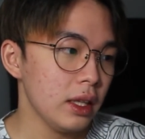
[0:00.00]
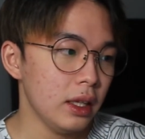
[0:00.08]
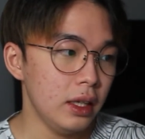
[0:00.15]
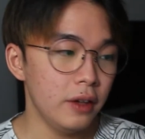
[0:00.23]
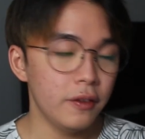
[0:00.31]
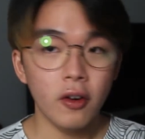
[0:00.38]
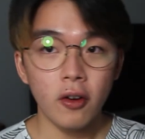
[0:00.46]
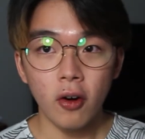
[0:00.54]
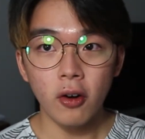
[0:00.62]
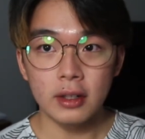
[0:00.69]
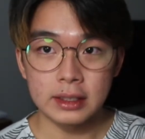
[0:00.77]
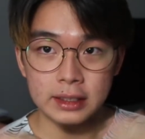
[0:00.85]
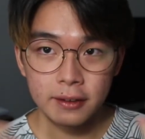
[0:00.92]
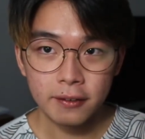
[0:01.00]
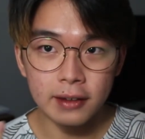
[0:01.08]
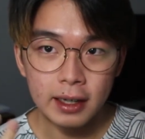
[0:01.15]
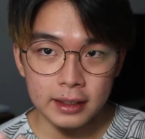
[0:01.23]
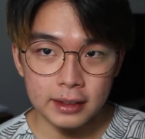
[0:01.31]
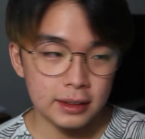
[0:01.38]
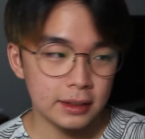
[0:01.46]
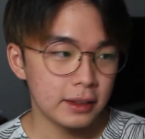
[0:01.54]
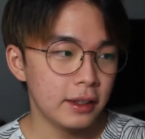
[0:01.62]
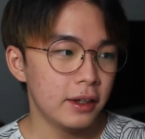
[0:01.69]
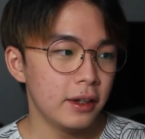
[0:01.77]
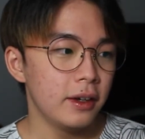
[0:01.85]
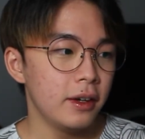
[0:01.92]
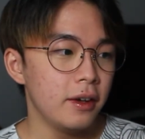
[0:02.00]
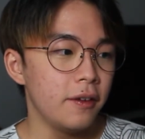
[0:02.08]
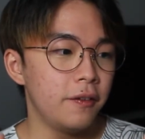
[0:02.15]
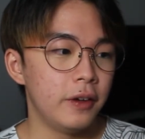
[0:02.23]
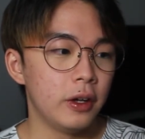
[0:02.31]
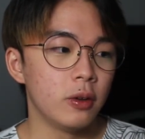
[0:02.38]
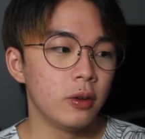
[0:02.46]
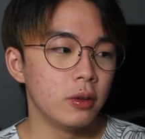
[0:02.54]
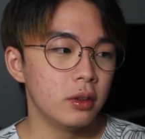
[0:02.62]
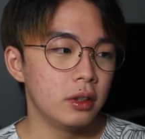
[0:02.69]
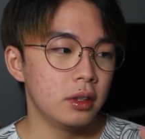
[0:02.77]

If all the safeguards fail